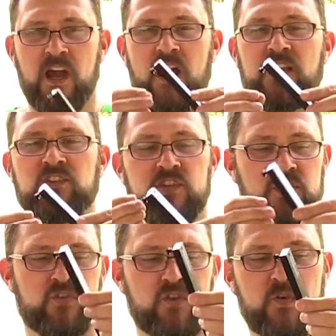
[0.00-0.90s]
All right, so you
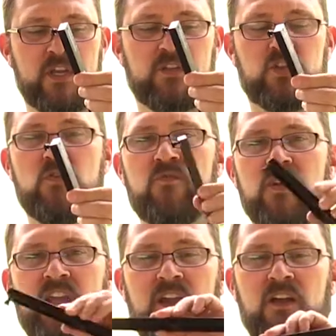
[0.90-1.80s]
screw in 2
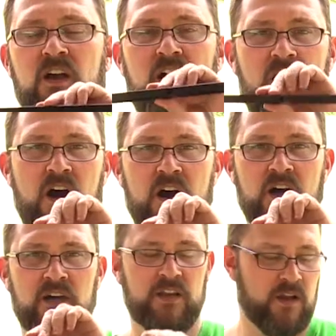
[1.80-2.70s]
feet
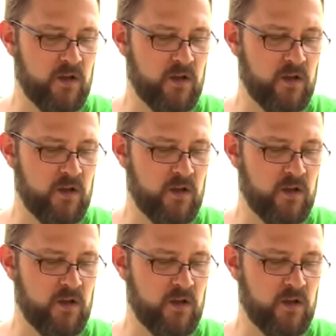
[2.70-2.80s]
on